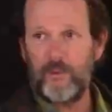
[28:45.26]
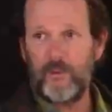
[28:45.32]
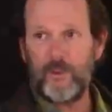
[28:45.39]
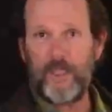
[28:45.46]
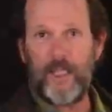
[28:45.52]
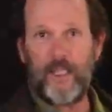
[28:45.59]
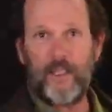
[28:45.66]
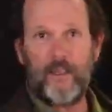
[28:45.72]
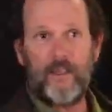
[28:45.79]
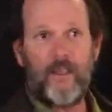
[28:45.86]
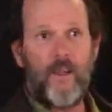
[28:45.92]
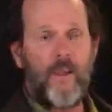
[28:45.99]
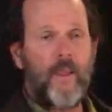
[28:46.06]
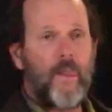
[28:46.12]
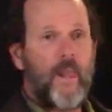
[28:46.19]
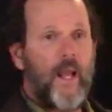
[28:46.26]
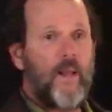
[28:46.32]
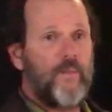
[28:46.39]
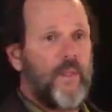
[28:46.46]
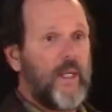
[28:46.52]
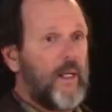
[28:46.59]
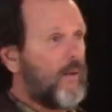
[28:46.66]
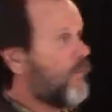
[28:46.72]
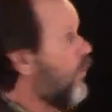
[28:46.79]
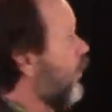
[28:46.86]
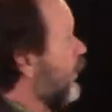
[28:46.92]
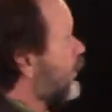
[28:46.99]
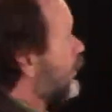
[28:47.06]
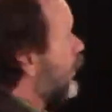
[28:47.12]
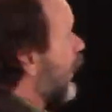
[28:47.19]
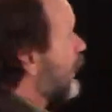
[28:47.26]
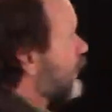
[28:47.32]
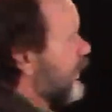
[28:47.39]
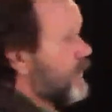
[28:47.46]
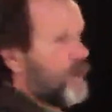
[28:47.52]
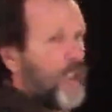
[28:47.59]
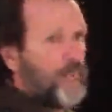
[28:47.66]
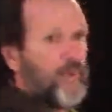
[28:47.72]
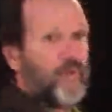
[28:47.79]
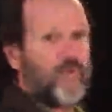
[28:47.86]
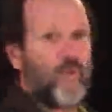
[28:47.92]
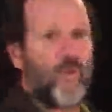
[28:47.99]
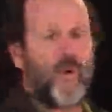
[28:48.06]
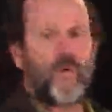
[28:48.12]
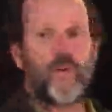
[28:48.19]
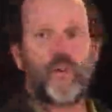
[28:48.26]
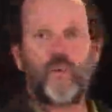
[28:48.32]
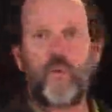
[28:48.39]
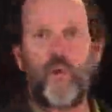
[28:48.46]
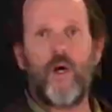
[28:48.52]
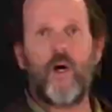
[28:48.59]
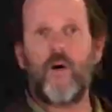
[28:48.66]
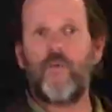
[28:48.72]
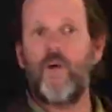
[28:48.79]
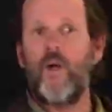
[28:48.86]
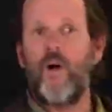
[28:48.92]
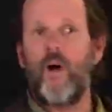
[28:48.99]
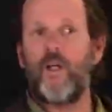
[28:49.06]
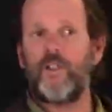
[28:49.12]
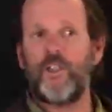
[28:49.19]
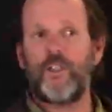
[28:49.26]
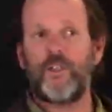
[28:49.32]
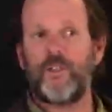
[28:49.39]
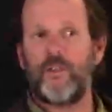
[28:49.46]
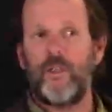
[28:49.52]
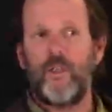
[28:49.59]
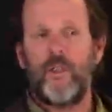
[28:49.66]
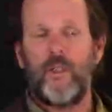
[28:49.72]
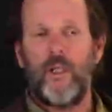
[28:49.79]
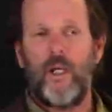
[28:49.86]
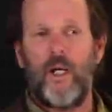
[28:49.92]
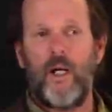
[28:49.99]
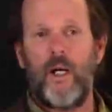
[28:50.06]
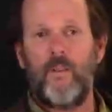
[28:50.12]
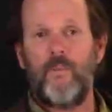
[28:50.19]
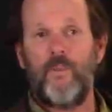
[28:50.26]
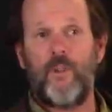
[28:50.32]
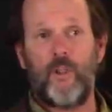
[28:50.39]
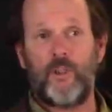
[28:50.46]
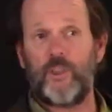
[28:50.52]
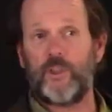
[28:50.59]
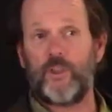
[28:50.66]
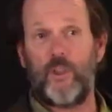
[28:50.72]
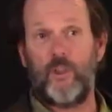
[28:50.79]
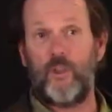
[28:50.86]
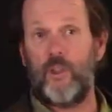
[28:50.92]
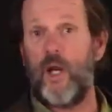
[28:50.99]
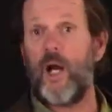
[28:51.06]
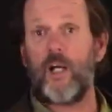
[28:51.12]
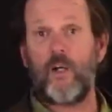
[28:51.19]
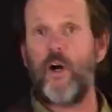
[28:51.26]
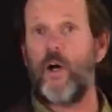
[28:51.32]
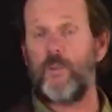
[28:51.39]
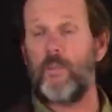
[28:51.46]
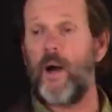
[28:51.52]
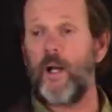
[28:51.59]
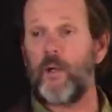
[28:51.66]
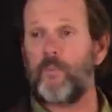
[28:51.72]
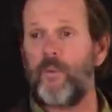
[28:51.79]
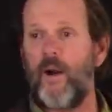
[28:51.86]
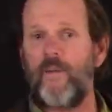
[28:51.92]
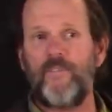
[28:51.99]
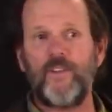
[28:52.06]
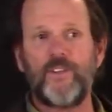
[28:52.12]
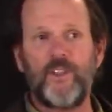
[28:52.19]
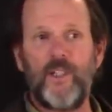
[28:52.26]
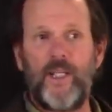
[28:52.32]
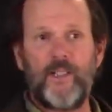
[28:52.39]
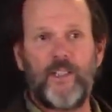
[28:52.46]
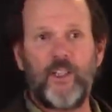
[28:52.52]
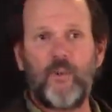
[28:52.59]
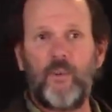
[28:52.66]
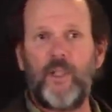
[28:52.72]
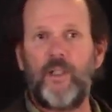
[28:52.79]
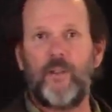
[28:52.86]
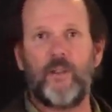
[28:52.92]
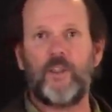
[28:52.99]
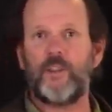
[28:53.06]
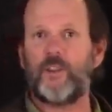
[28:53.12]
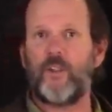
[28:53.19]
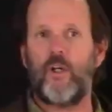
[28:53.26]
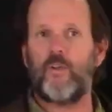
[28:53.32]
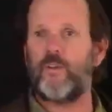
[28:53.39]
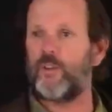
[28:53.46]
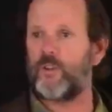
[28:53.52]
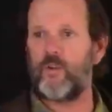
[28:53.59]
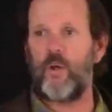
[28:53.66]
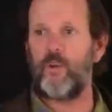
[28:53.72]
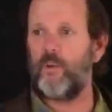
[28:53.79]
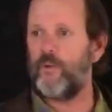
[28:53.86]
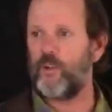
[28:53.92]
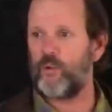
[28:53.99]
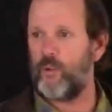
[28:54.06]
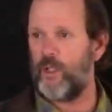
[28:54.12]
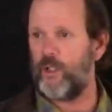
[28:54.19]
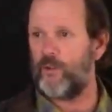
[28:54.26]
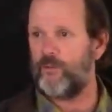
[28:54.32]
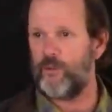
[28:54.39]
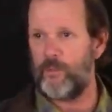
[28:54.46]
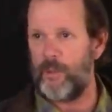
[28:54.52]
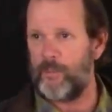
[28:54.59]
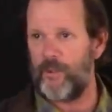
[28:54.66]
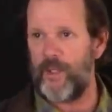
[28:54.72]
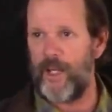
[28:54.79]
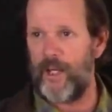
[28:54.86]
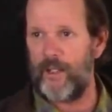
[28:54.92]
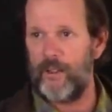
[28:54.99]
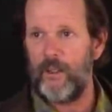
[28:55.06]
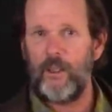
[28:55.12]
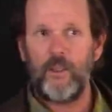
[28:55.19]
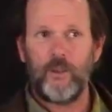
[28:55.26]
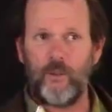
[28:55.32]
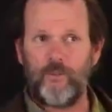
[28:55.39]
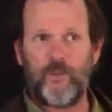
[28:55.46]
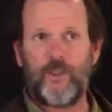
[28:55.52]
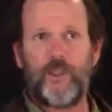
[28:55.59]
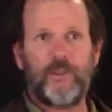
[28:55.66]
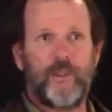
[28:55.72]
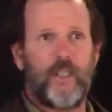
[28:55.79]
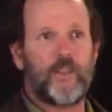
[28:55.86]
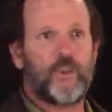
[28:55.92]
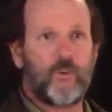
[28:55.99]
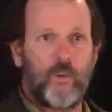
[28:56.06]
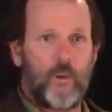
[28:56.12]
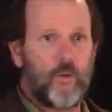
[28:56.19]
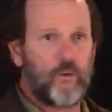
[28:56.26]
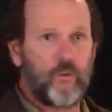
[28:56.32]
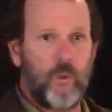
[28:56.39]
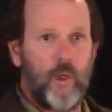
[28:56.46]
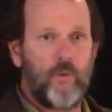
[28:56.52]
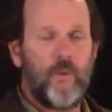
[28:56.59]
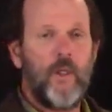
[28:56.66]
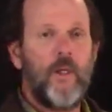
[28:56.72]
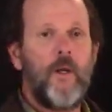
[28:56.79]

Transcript: Okay? And then, of course, as I said before, the 12 are just, they're not called minor prophets in antiquity. They're just called the Scroll of the 12. Remember that? Don't forget that, Scroll of the 12.